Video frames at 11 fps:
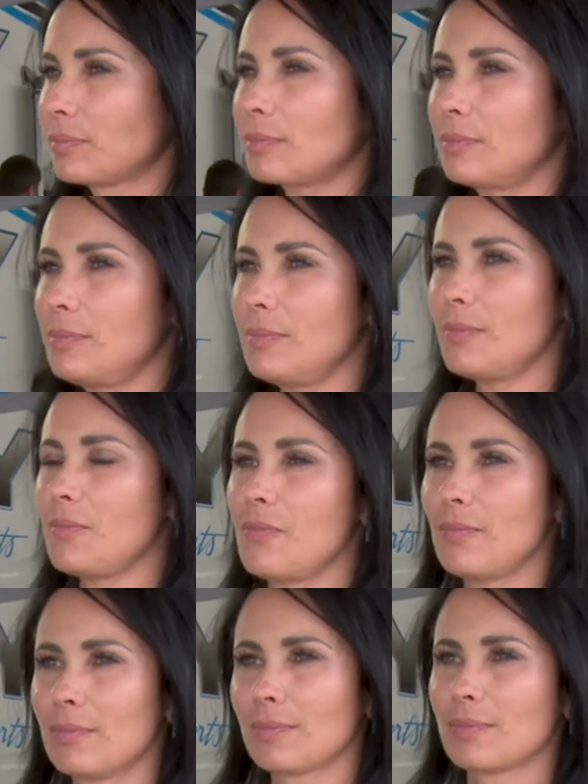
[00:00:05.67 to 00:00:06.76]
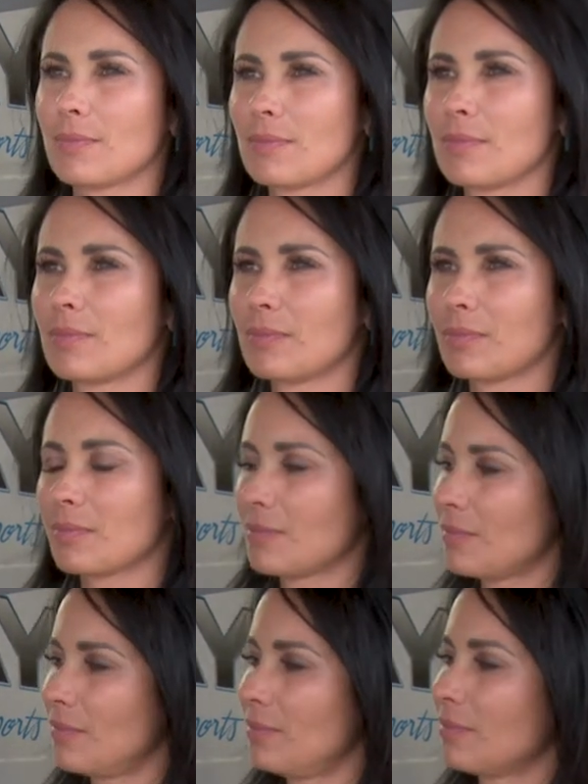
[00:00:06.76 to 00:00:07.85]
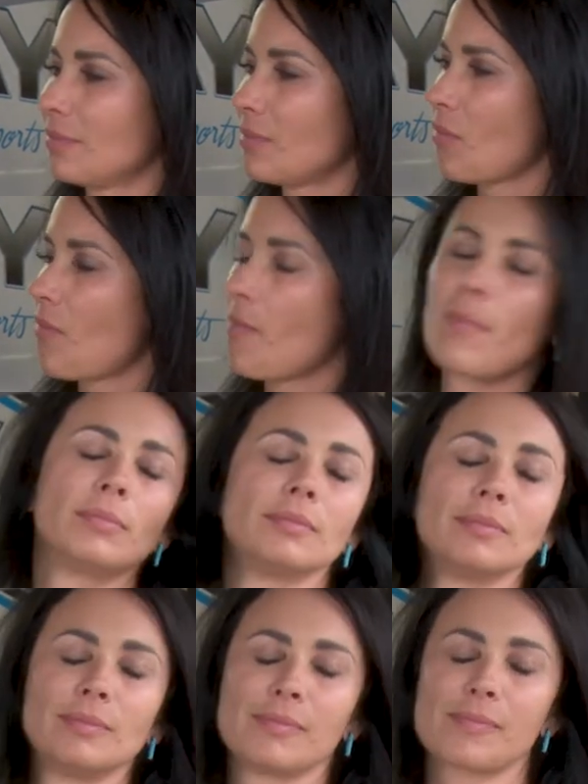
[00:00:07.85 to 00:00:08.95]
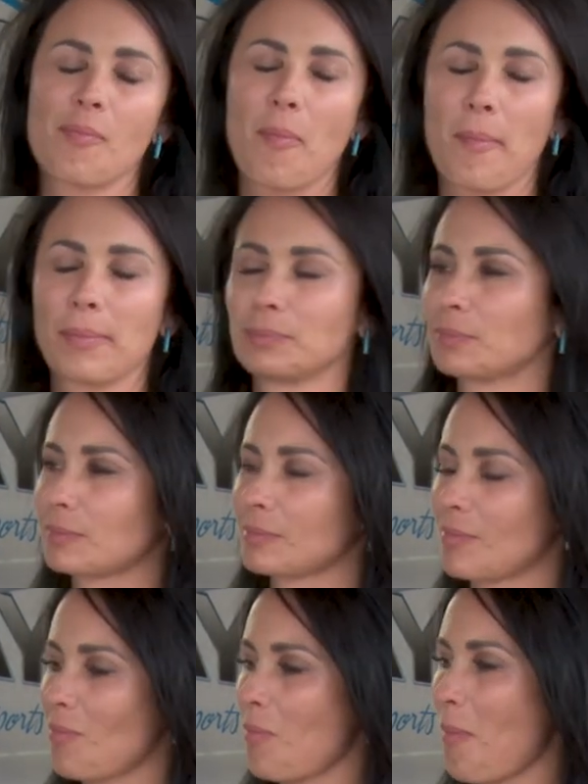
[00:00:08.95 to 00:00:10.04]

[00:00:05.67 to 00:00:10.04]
This person isn't speaking.